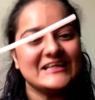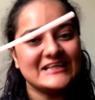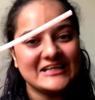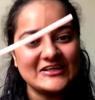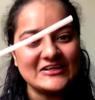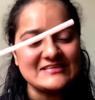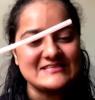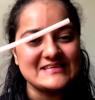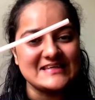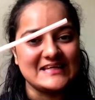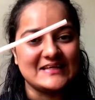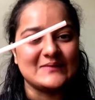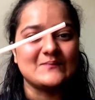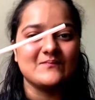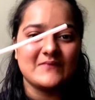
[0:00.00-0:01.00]
Did you
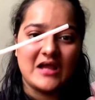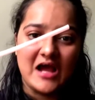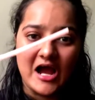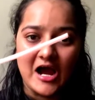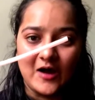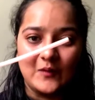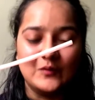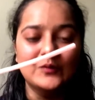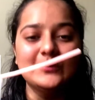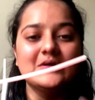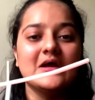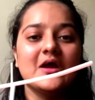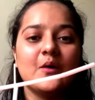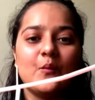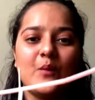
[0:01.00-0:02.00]
see how
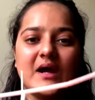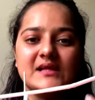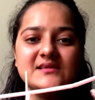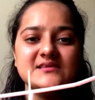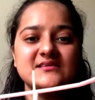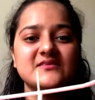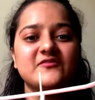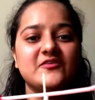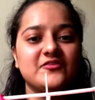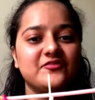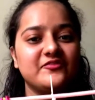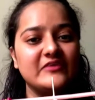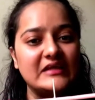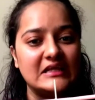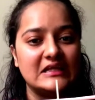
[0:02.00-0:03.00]
once we
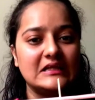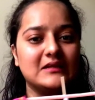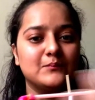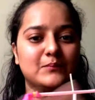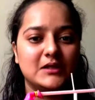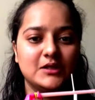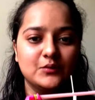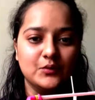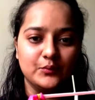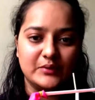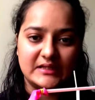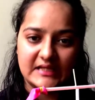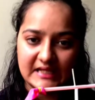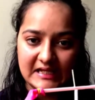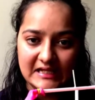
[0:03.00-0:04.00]
fill the balloon
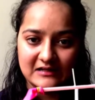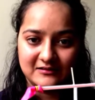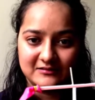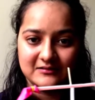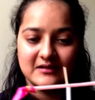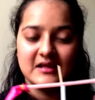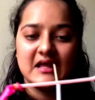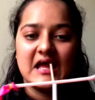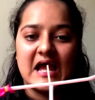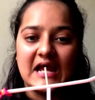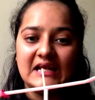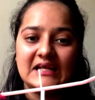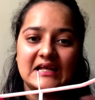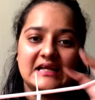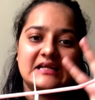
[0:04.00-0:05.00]
with air
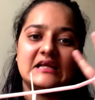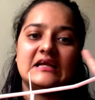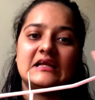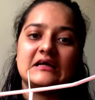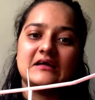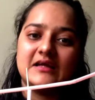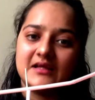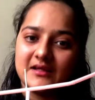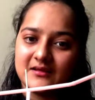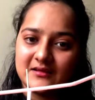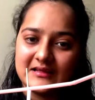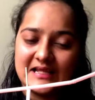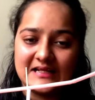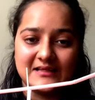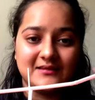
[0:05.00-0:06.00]
and let
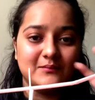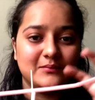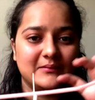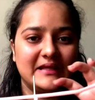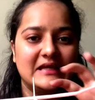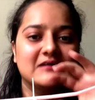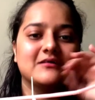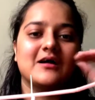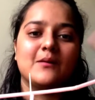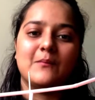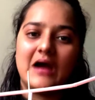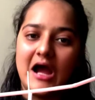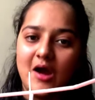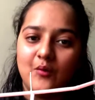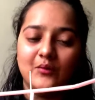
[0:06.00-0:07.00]
the air come
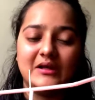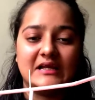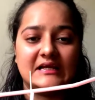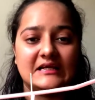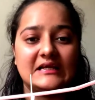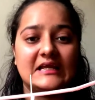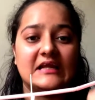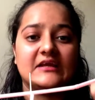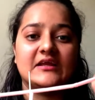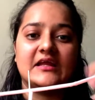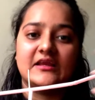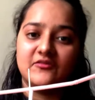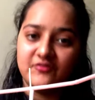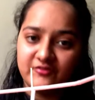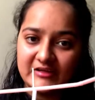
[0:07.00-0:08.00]
out, let it get
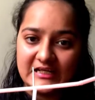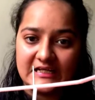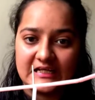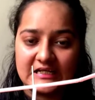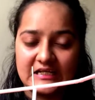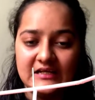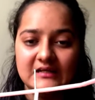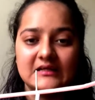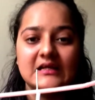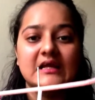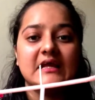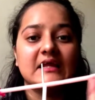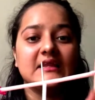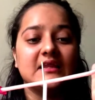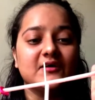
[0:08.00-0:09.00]
inflated,
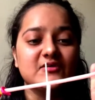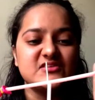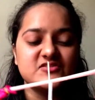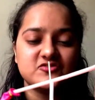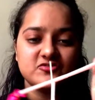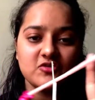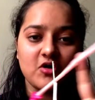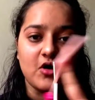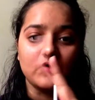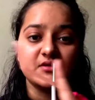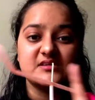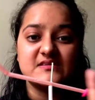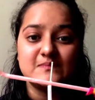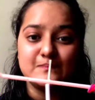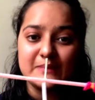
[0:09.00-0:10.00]
the straw
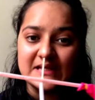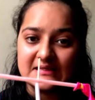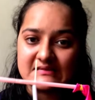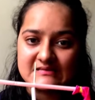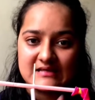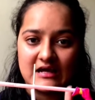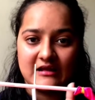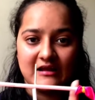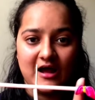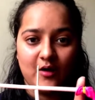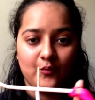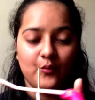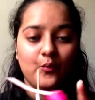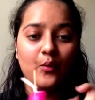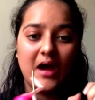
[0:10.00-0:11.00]
spins
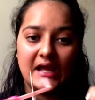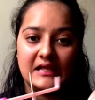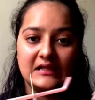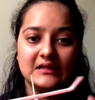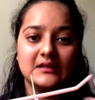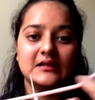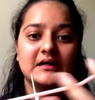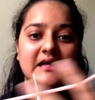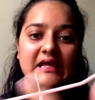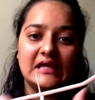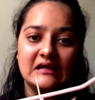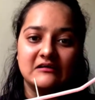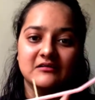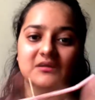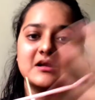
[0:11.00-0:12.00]
around while the
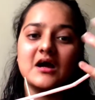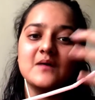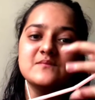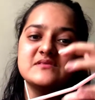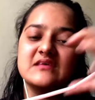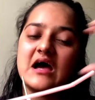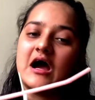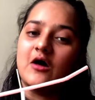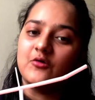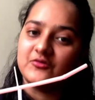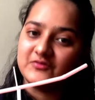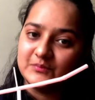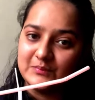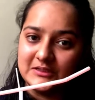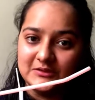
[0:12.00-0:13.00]
air comes out
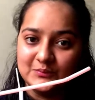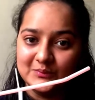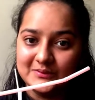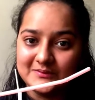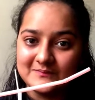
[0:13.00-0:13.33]
of the balloon.